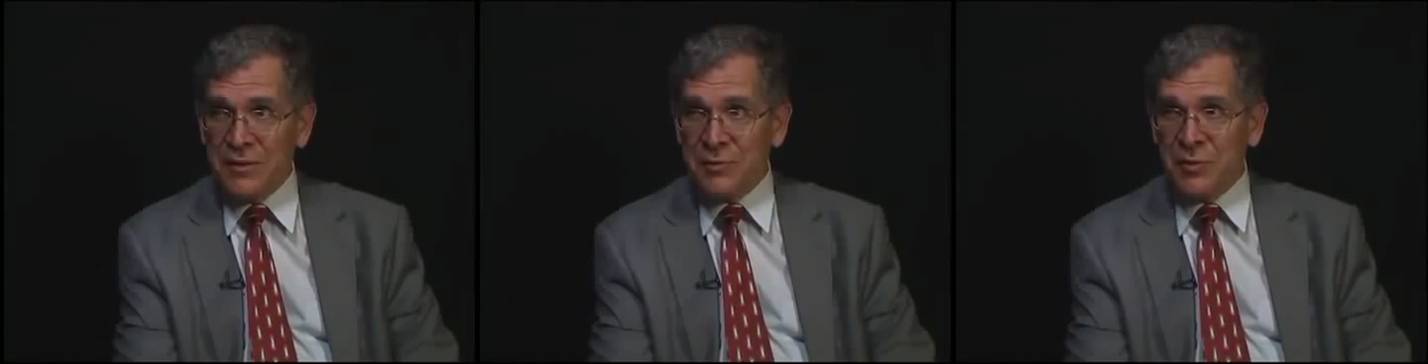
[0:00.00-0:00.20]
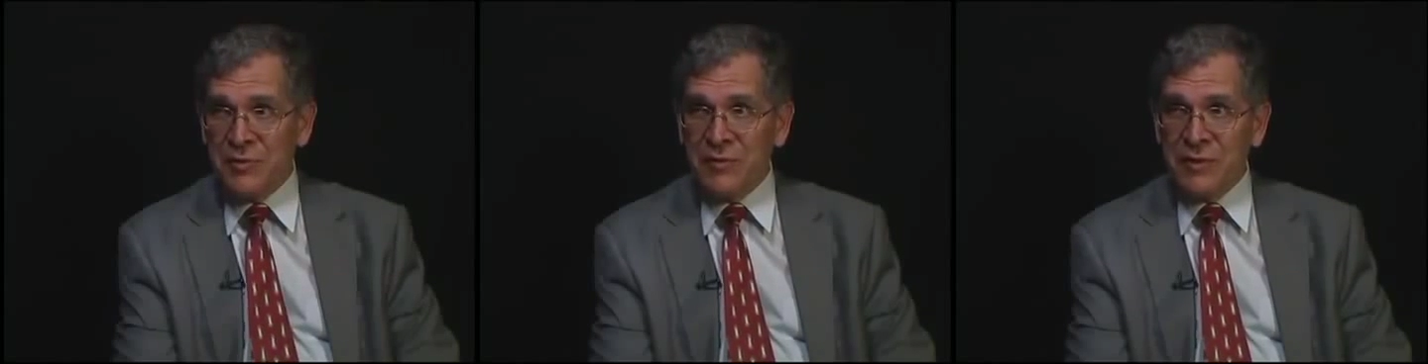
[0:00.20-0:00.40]

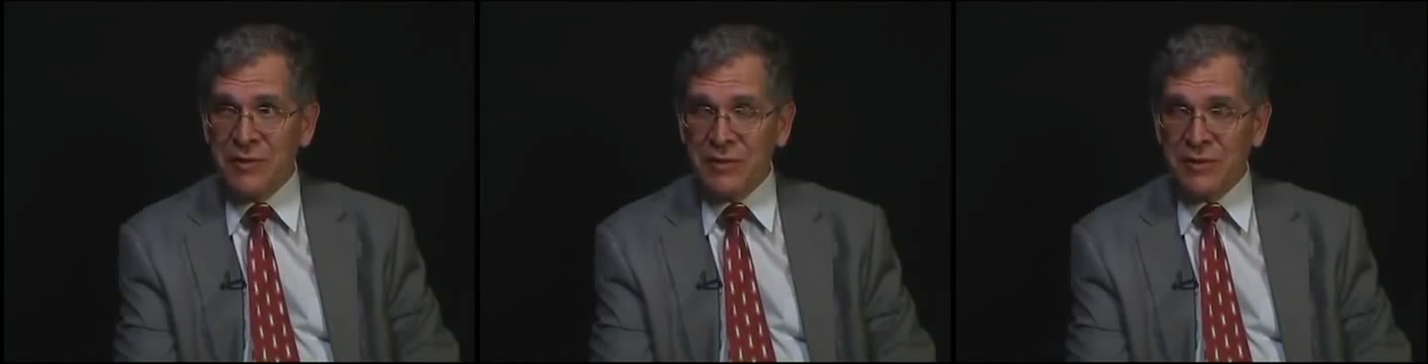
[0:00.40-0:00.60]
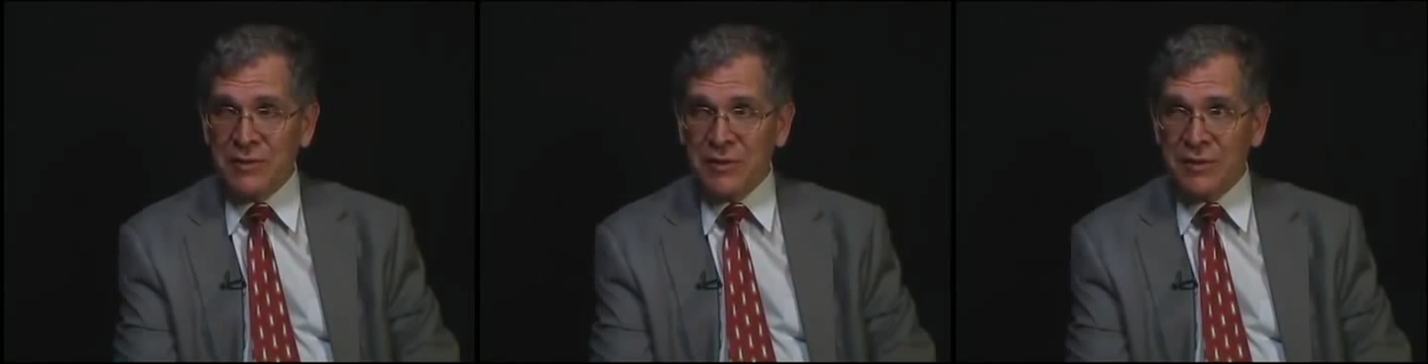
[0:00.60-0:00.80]
uh,
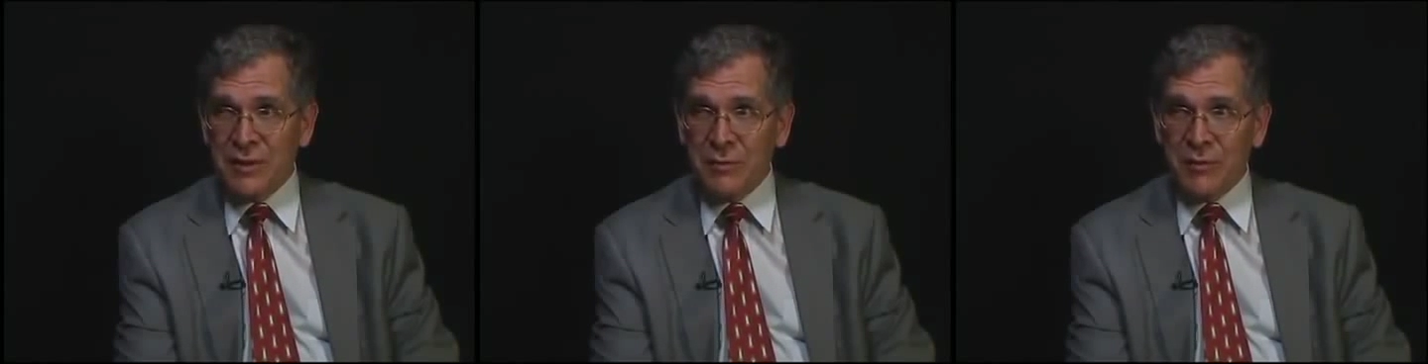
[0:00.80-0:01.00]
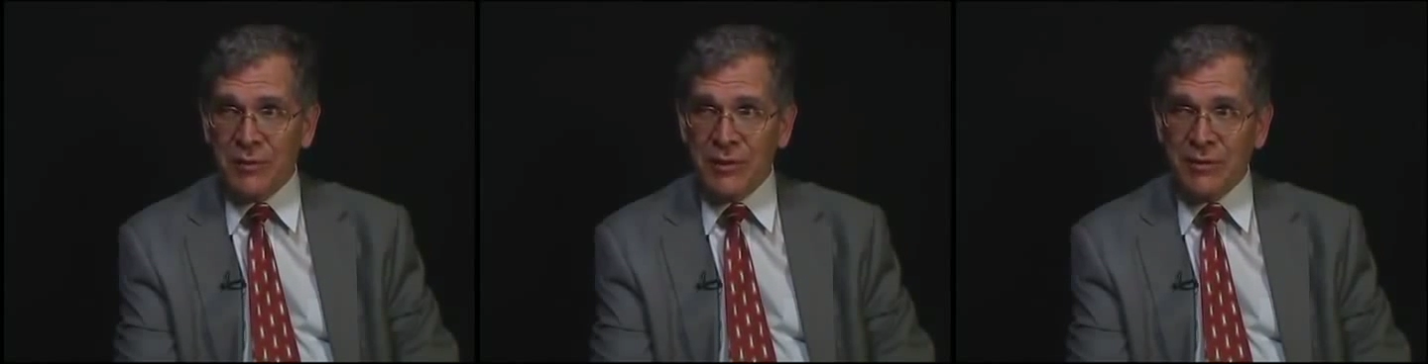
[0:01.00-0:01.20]
these
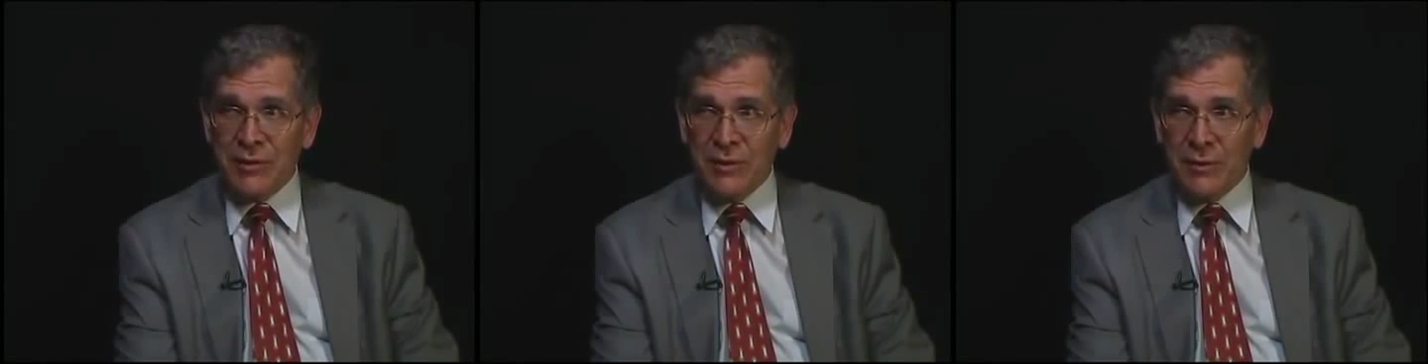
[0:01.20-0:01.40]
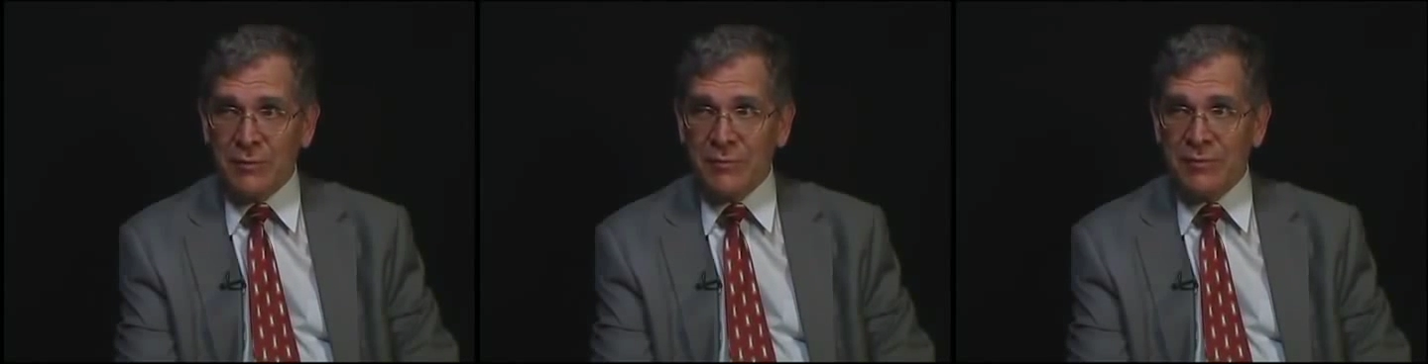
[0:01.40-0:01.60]
provisions
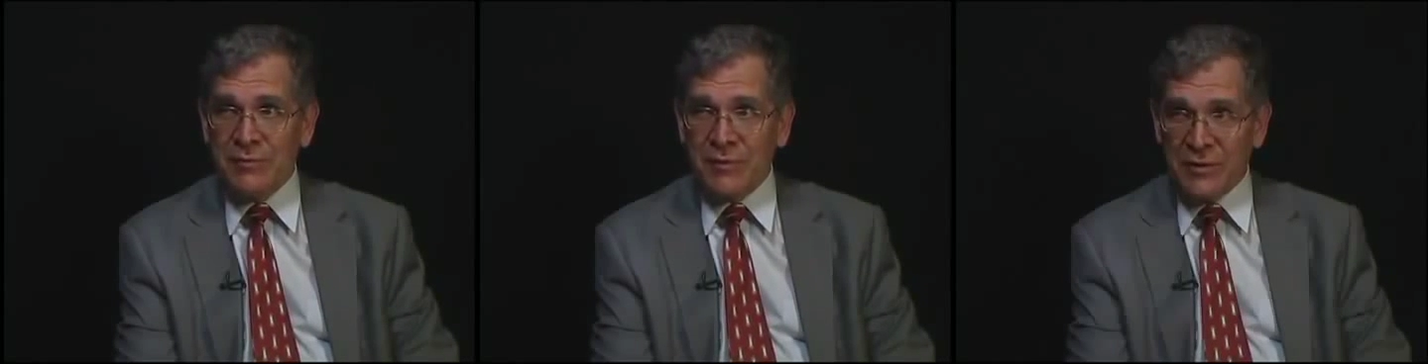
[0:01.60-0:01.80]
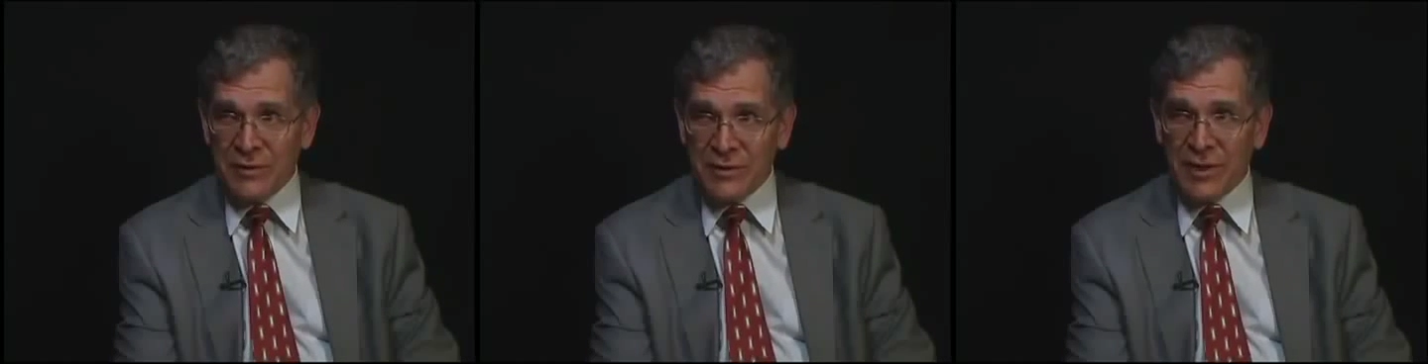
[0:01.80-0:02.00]
as they
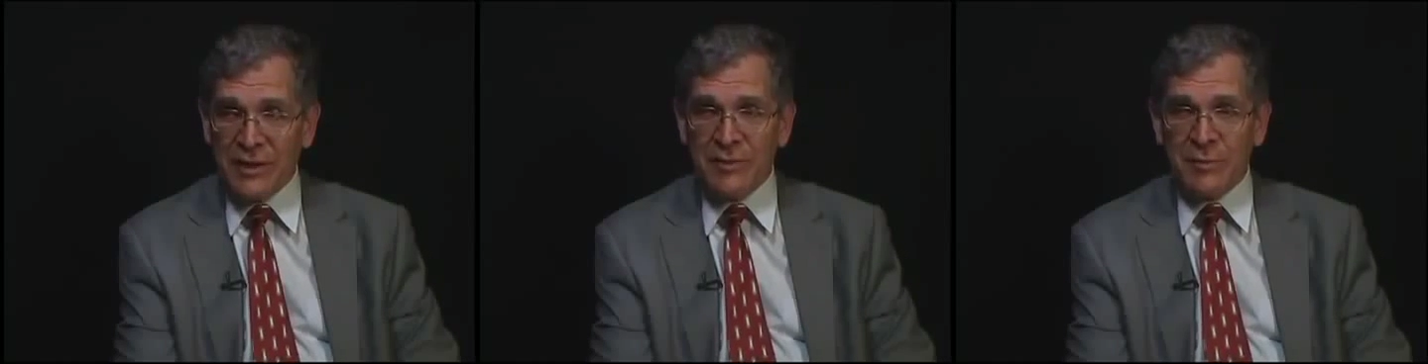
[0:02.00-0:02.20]
relate to them.